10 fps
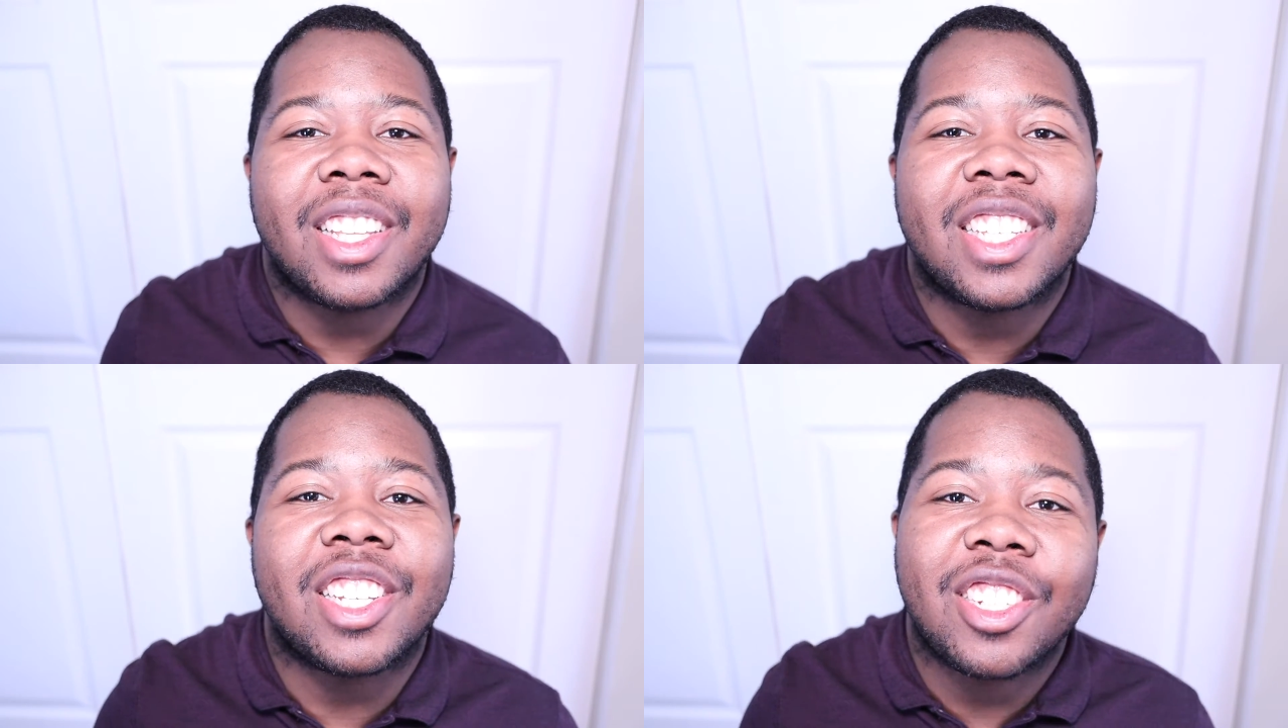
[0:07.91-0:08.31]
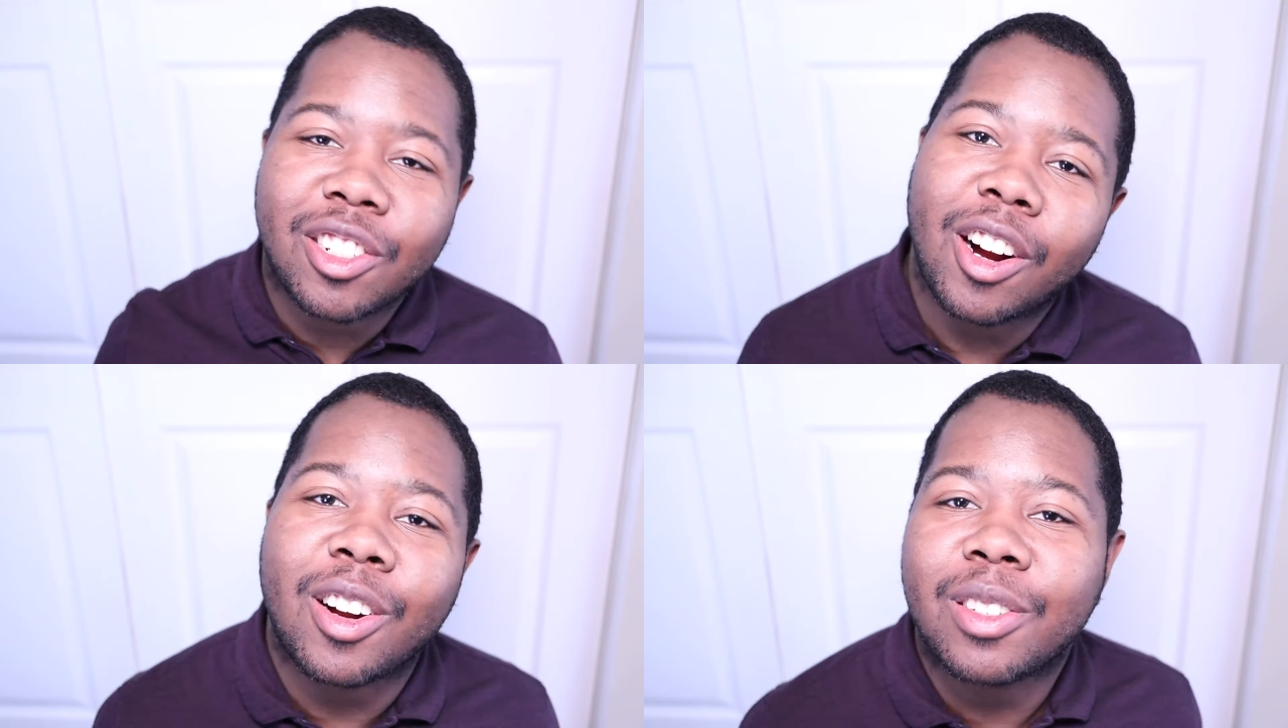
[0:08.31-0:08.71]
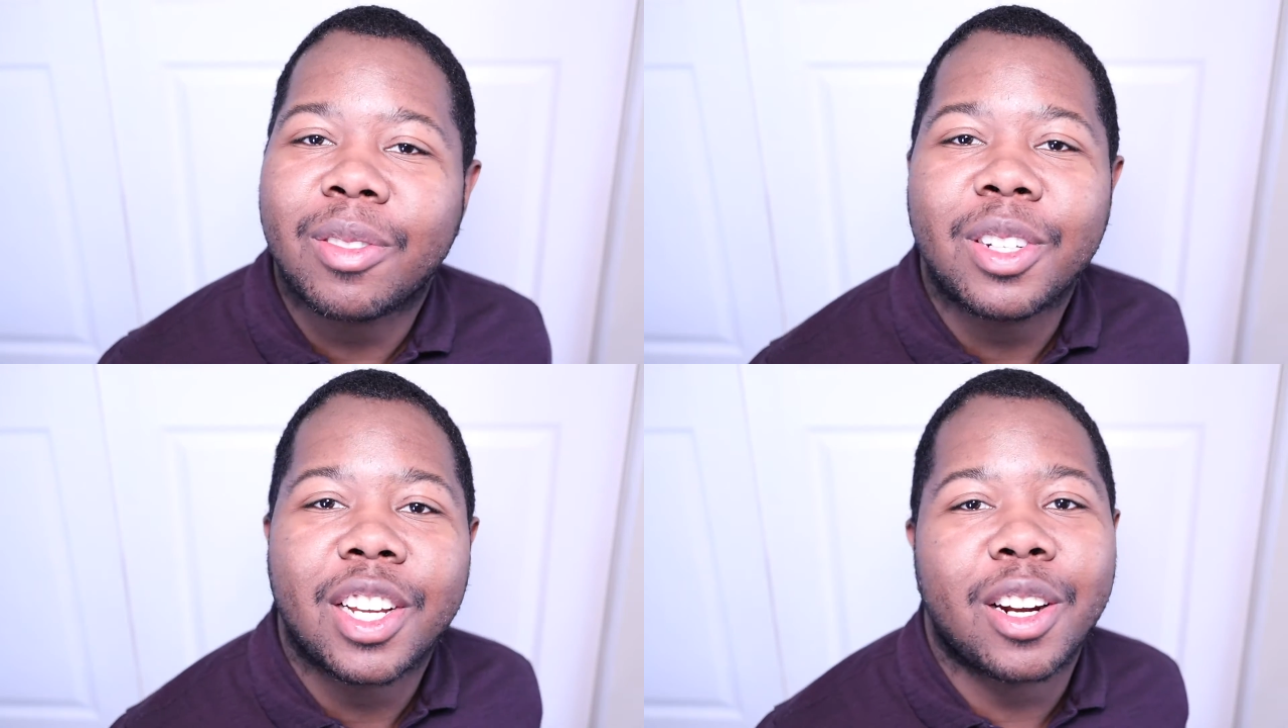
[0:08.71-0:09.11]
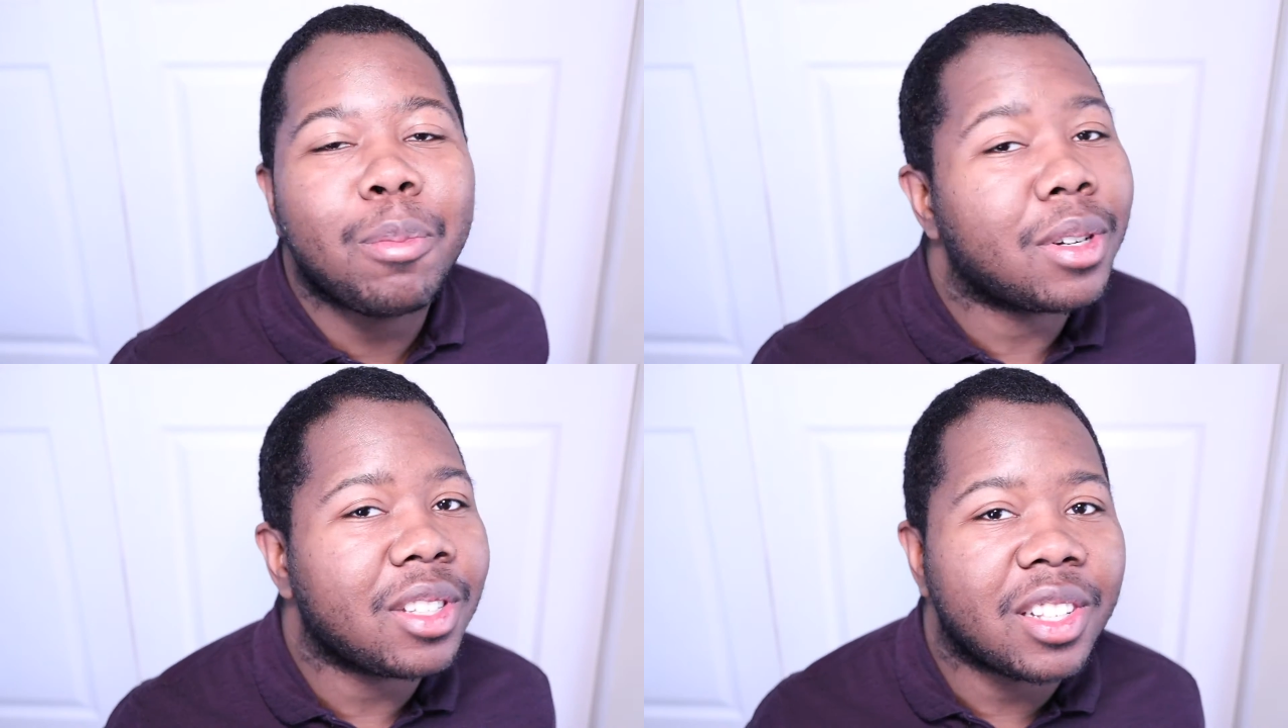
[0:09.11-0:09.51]
This is Charles from the channel
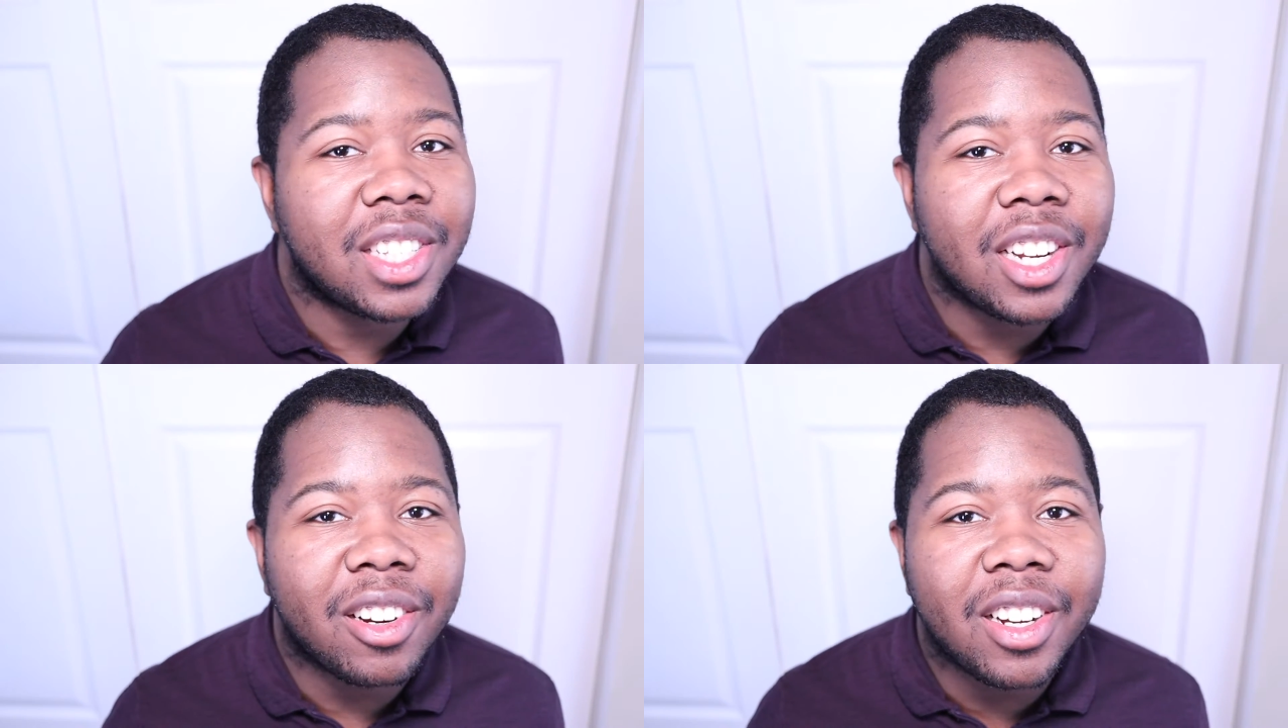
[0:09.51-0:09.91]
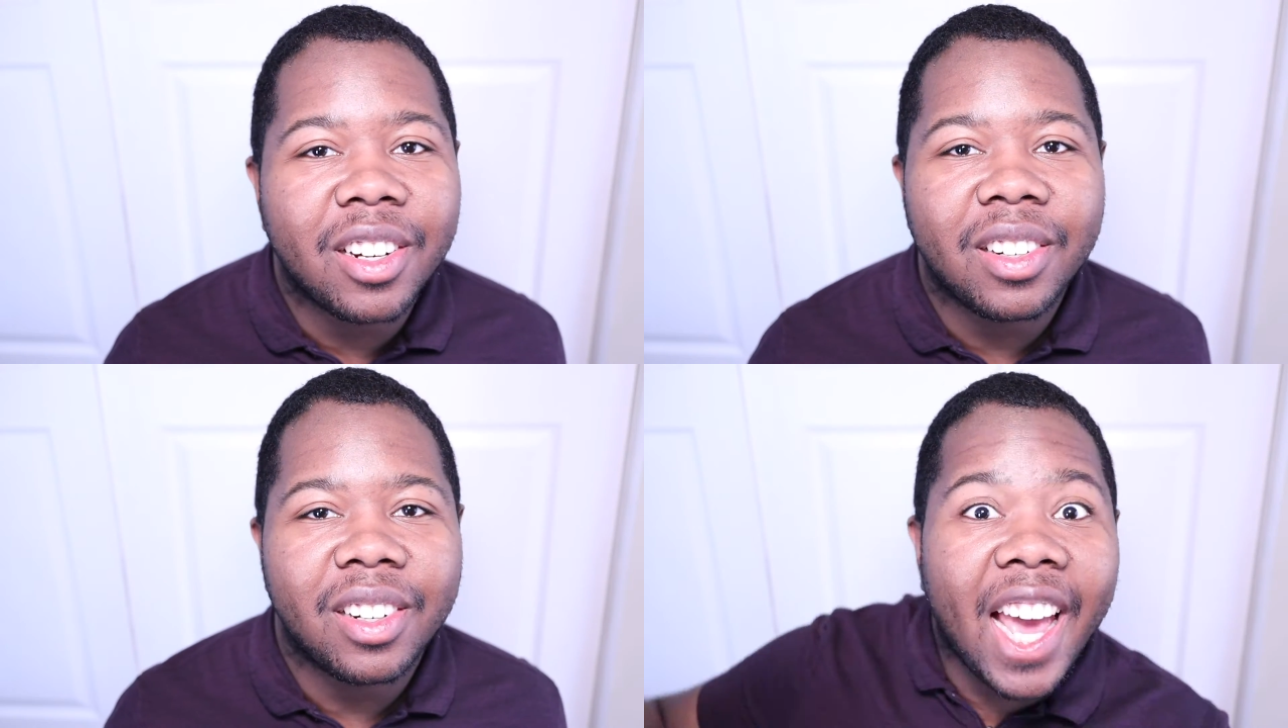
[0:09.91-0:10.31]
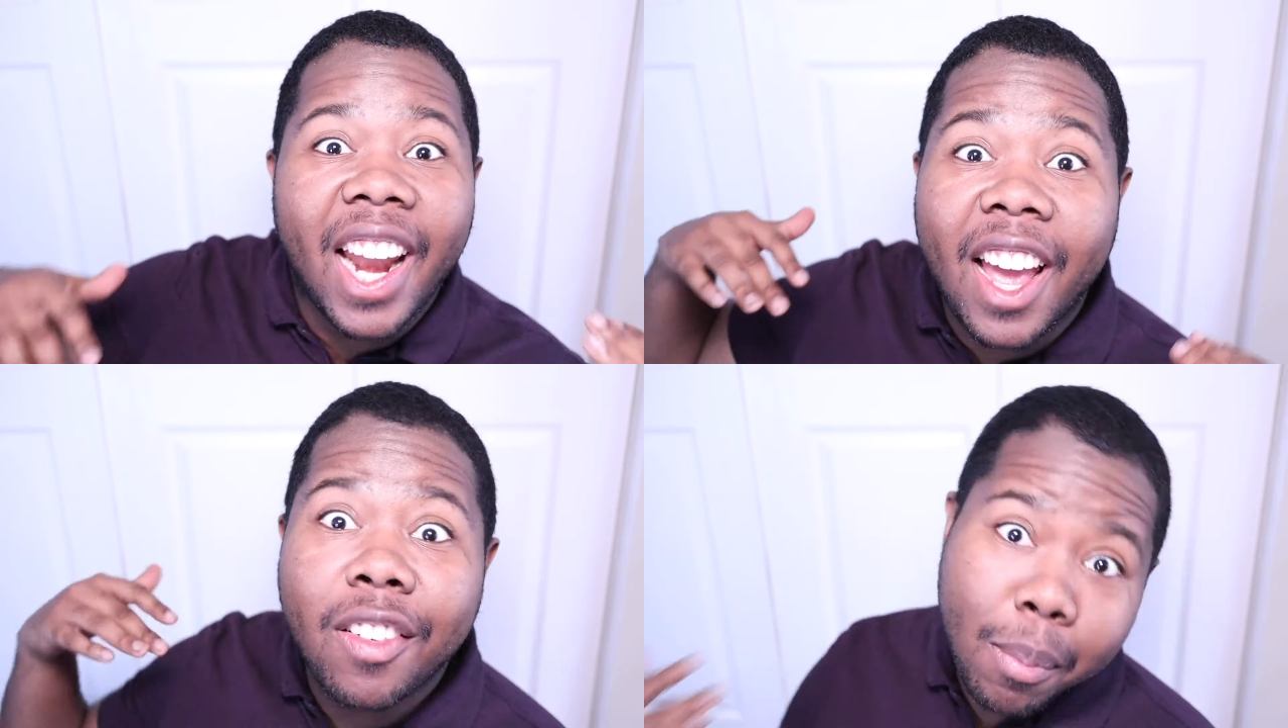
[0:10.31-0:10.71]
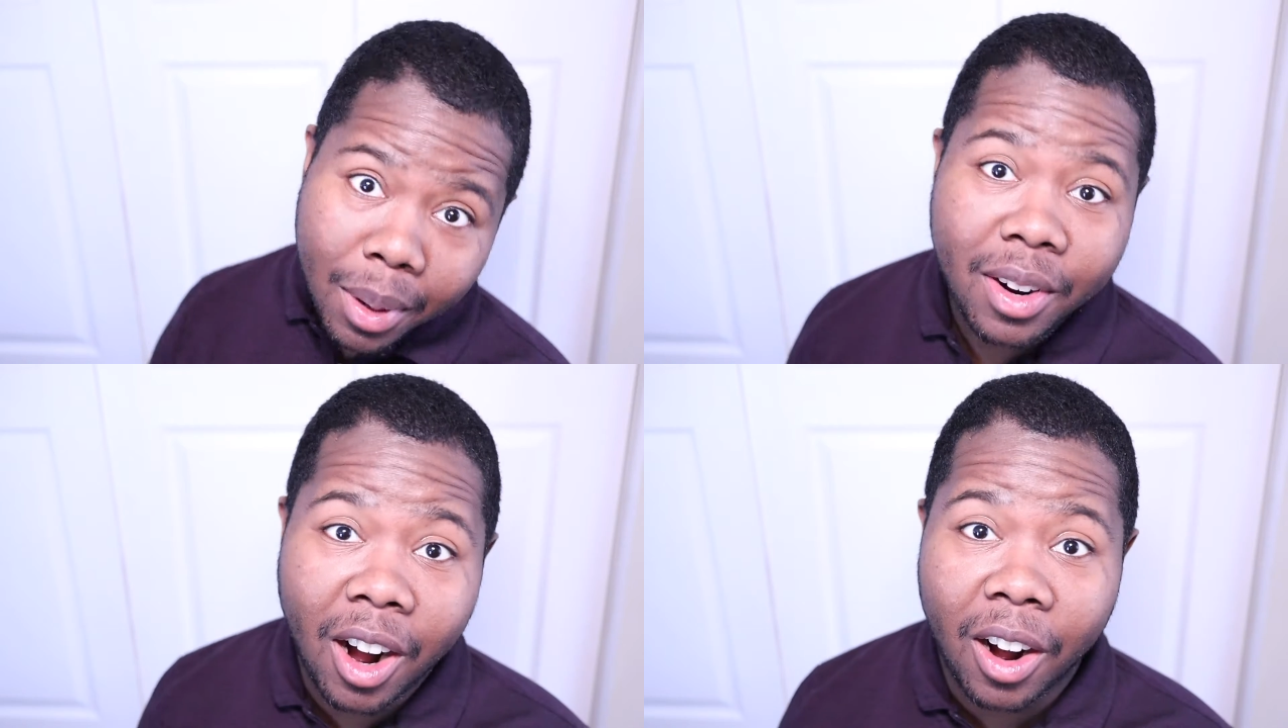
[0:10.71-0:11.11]
Books on Stereo, and I have a
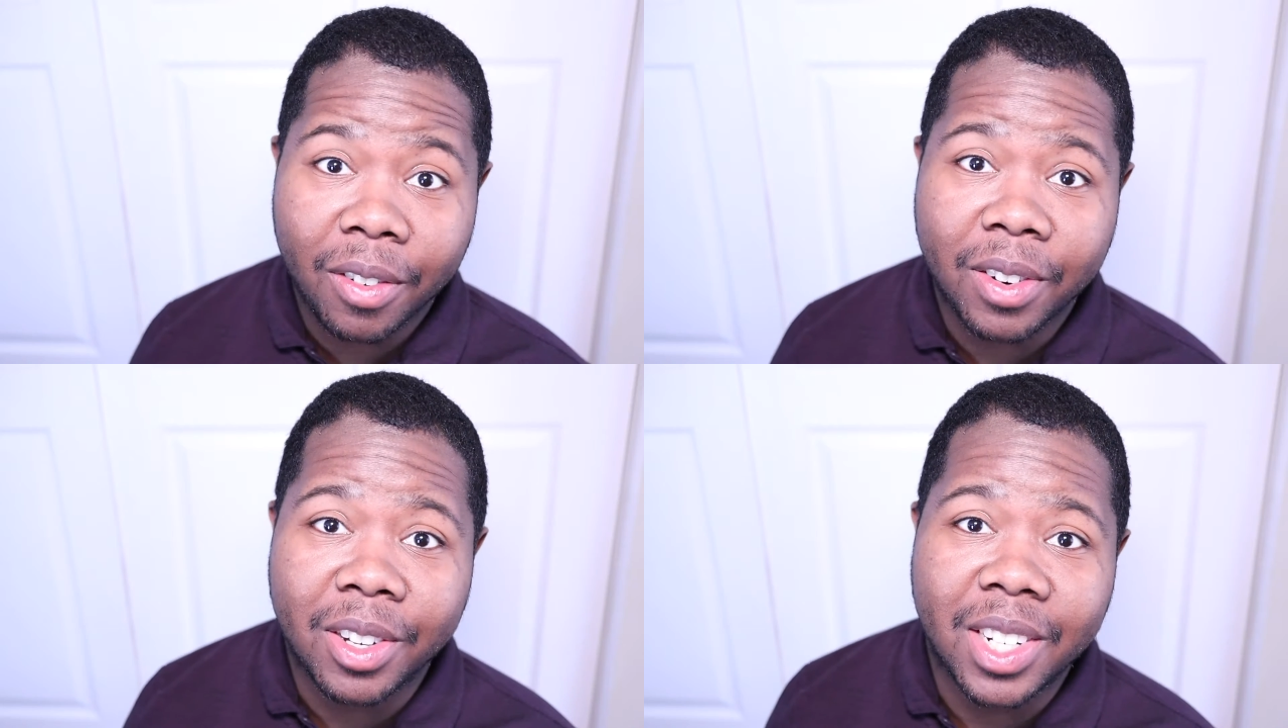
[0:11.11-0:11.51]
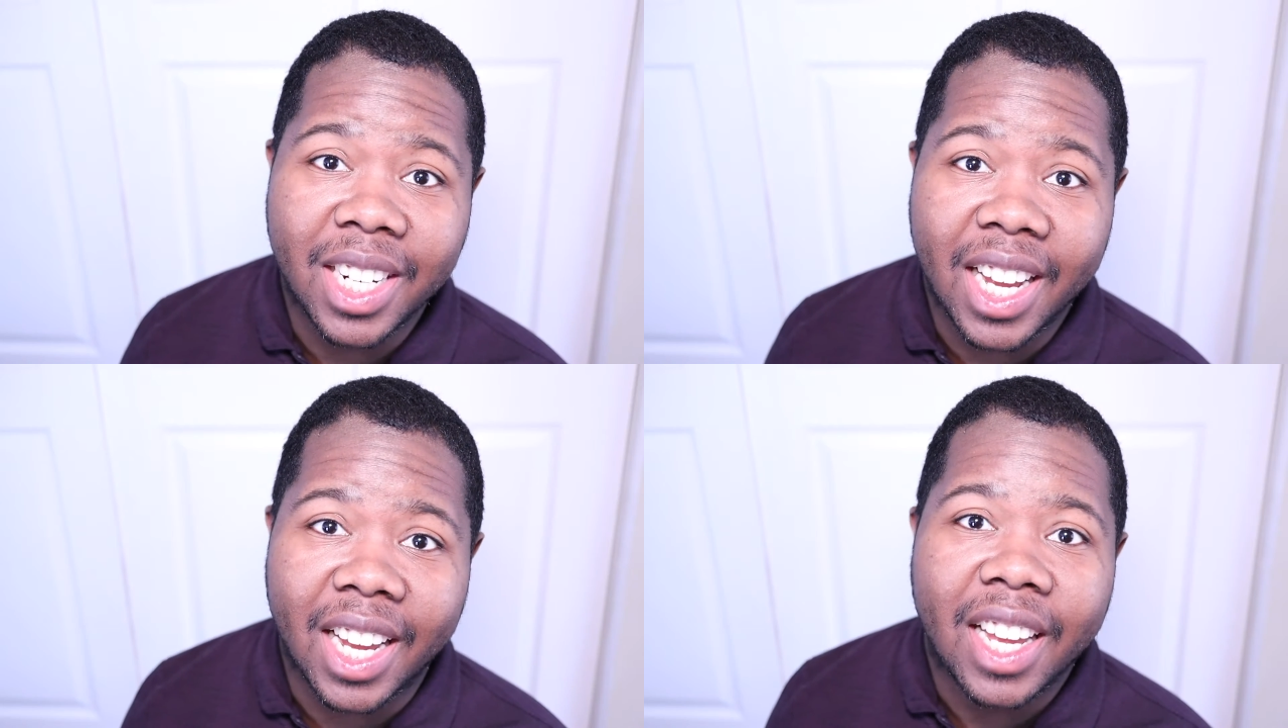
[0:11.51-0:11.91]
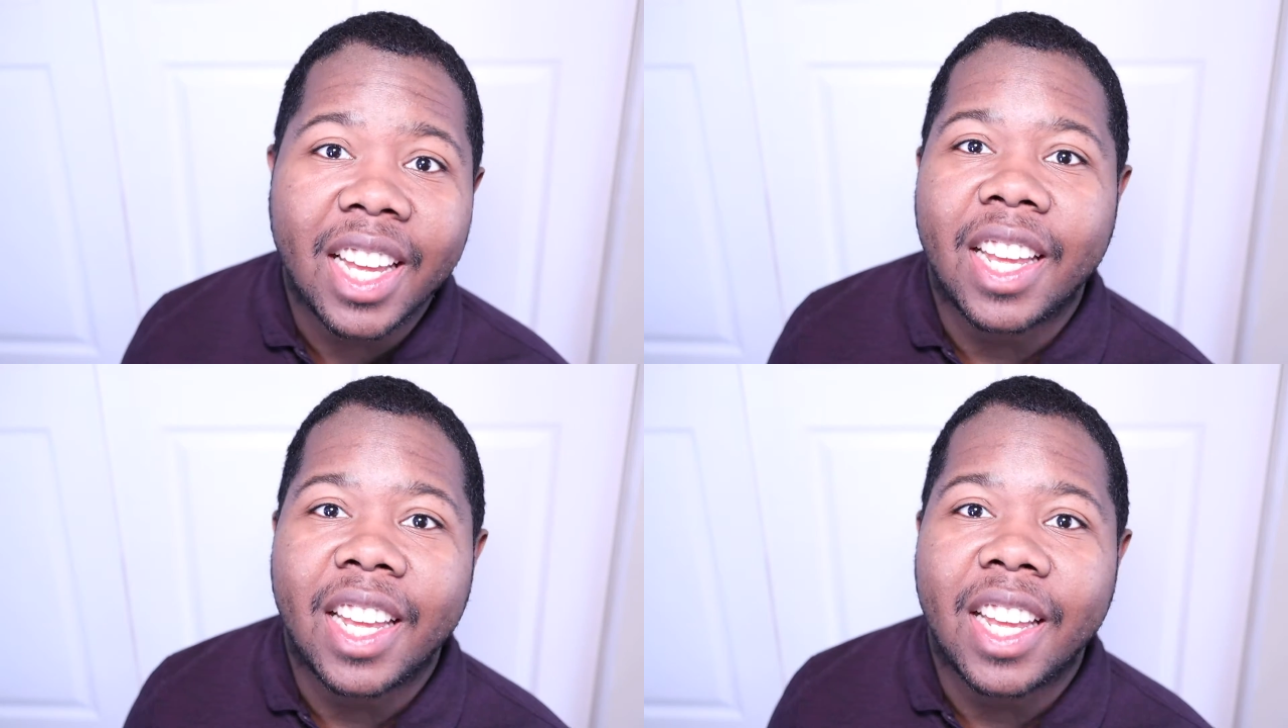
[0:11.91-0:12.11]
book haul for you today.